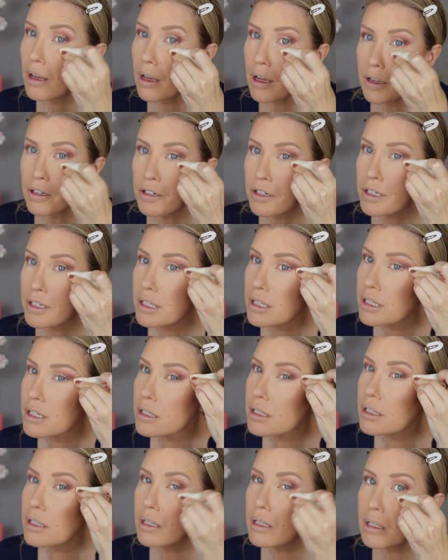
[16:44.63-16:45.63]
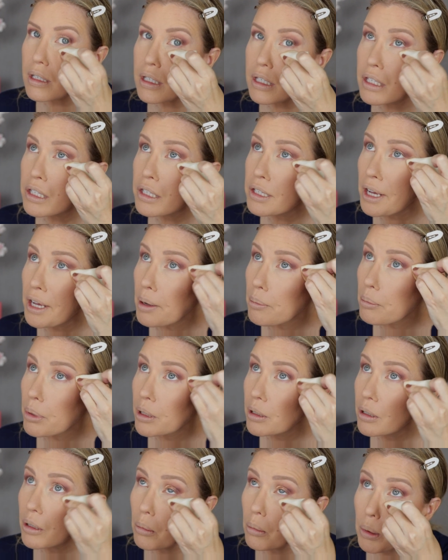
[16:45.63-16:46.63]
and just stamp a
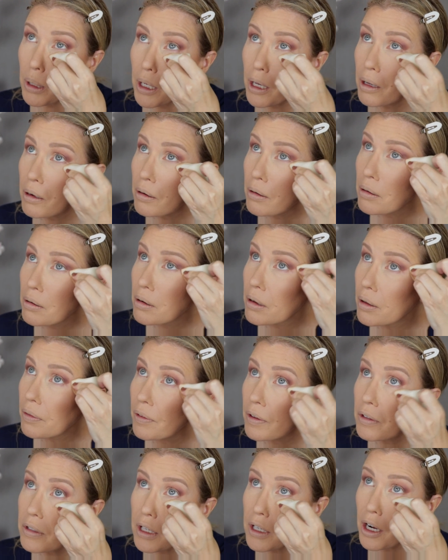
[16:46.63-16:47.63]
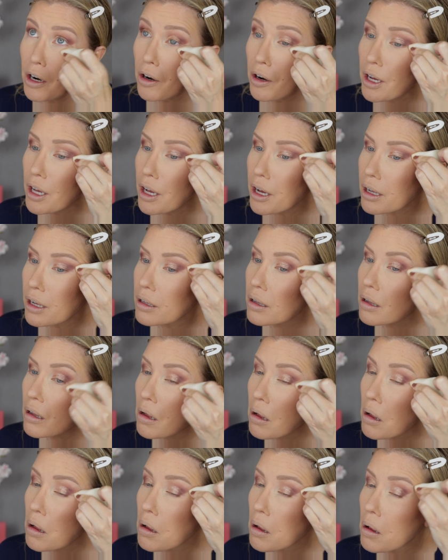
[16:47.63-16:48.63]
little bit in this area
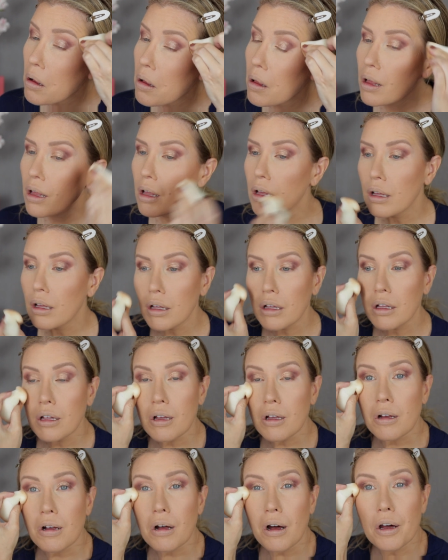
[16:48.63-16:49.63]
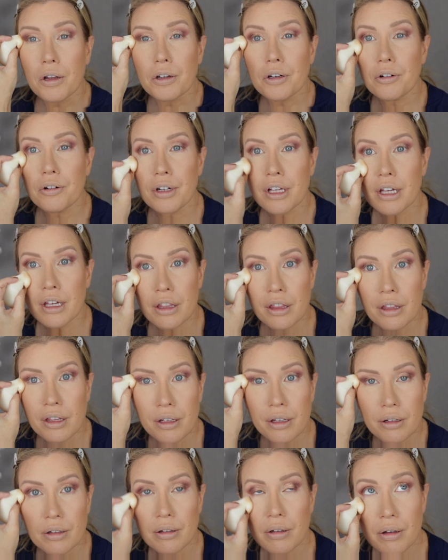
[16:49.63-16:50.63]
underneath
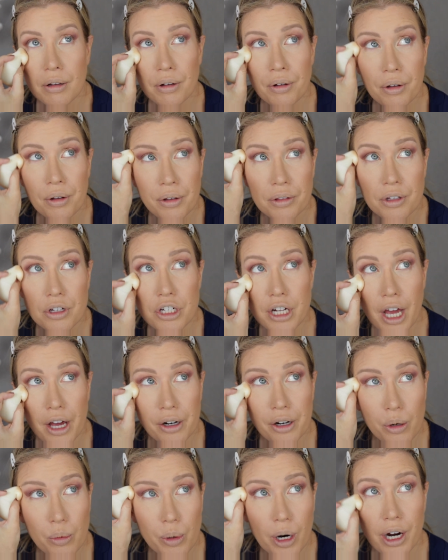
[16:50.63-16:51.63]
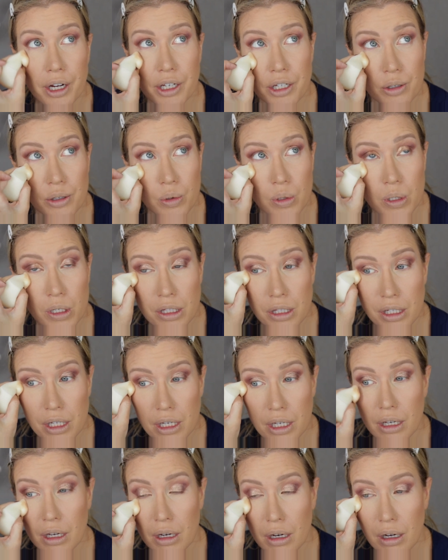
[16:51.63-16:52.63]
the shadow where I used
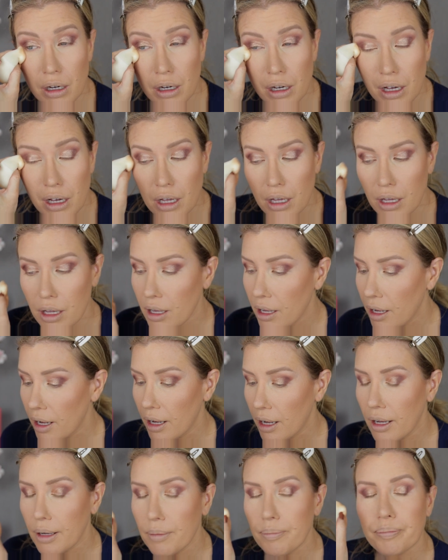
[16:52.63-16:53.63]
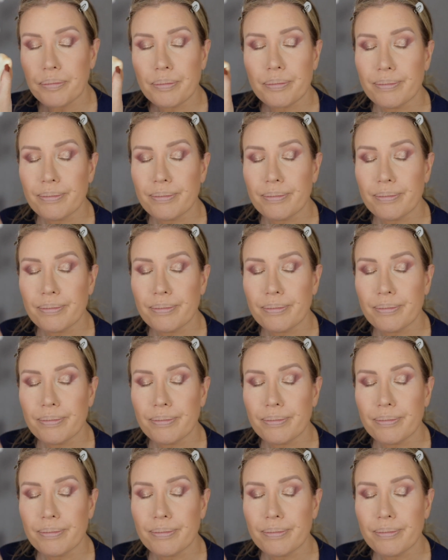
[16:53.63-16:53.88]
the um,